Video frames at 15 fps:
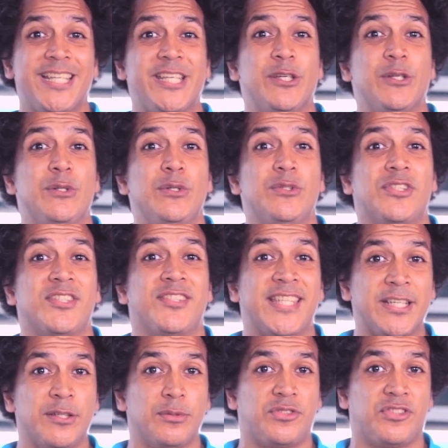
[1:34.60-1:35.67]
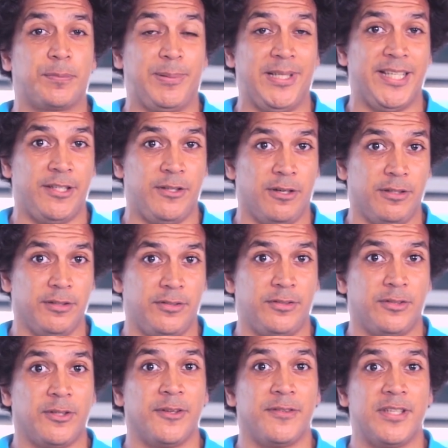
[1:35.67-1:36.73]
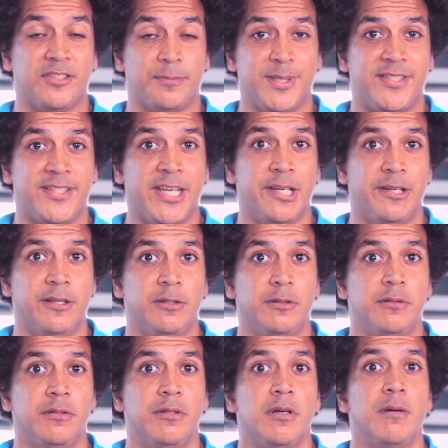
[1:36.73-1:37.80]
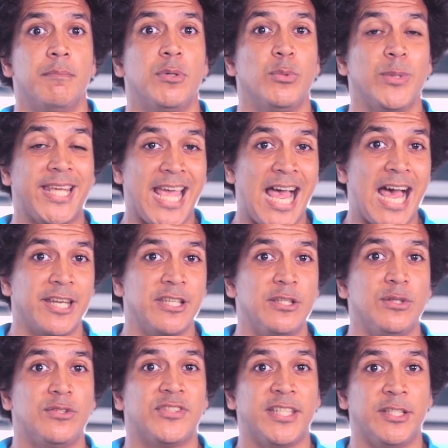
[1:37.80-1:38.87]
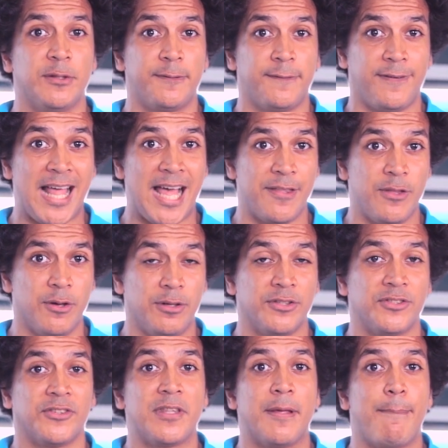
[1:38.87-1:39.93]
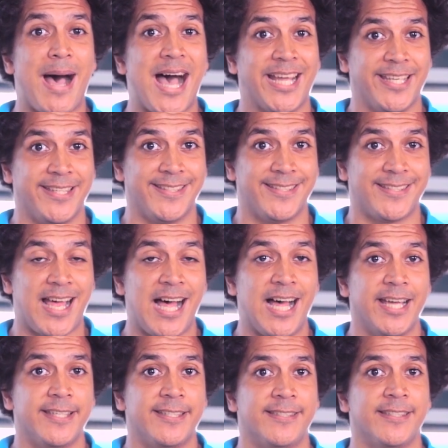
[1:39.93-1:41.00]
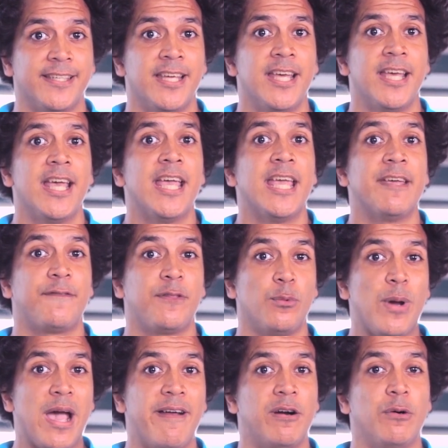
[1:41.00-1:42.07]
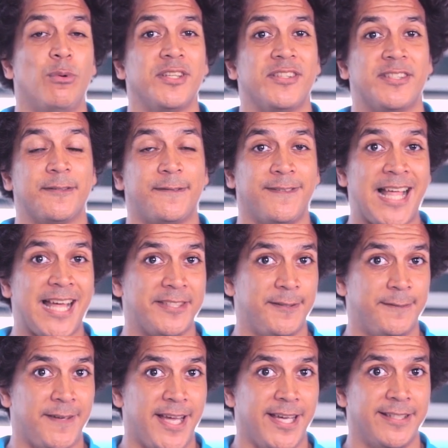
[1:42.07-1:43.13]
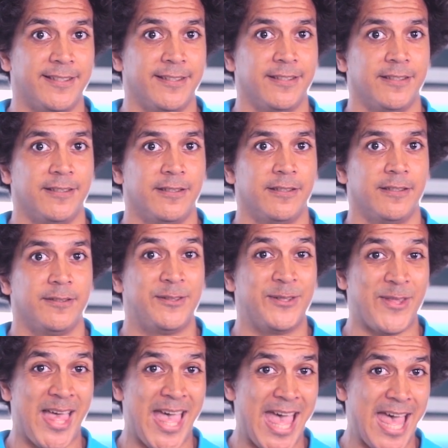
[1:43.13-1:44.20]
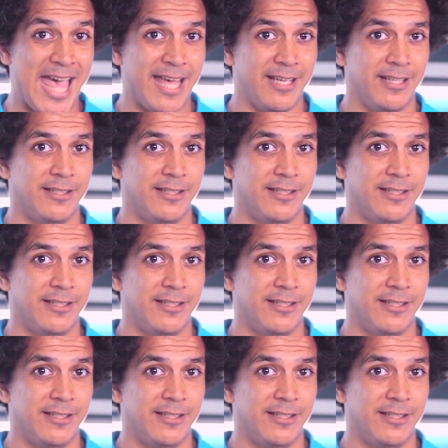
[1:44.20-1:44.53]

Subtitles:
use single split knots on this material, but we can use single flat knots on the back and sides if the wearer wants a flat effect to their hair.